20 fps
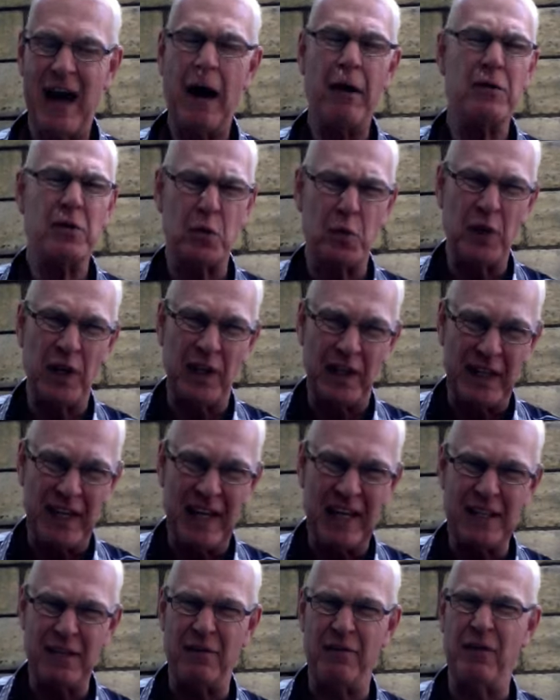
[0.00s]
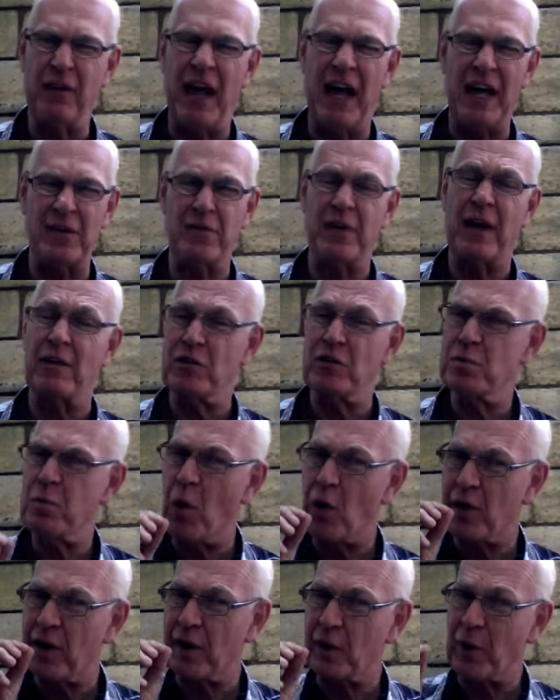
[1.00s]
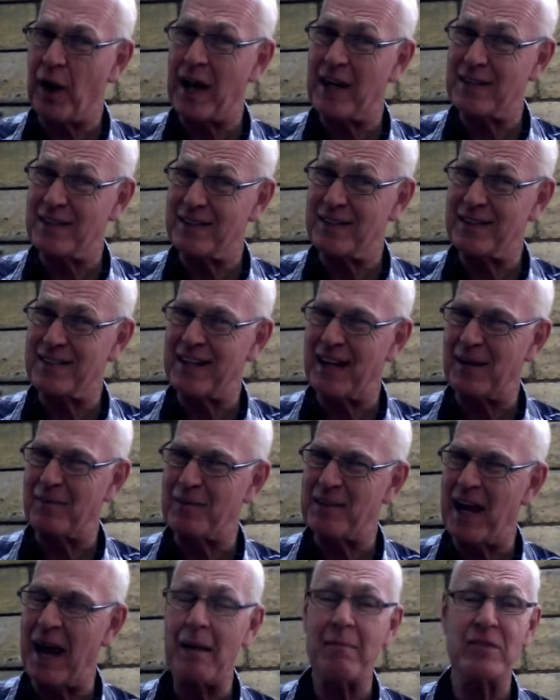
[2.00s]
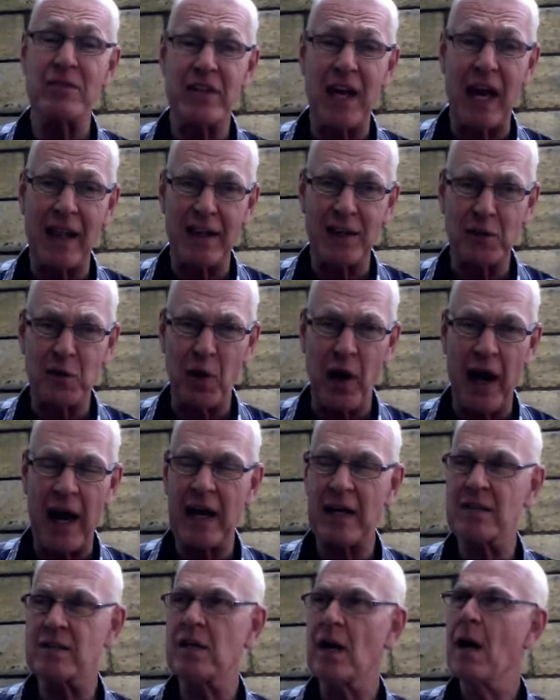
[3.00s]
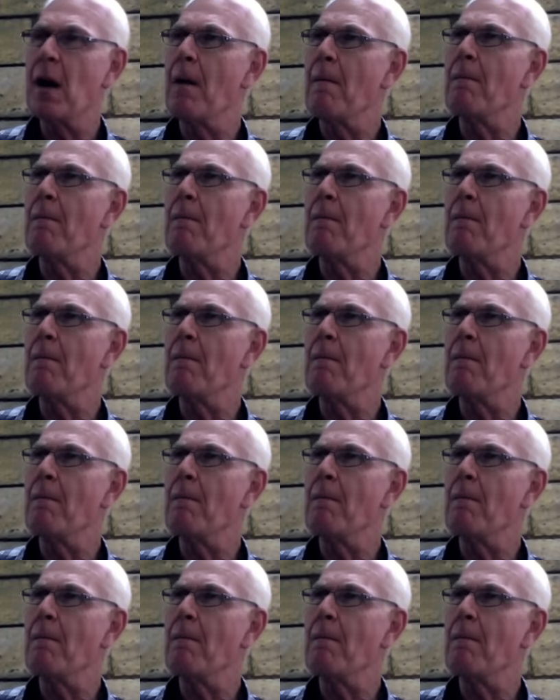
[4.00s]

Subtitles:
I was really into philosophy. I was smoking grass at the same time, selling grass.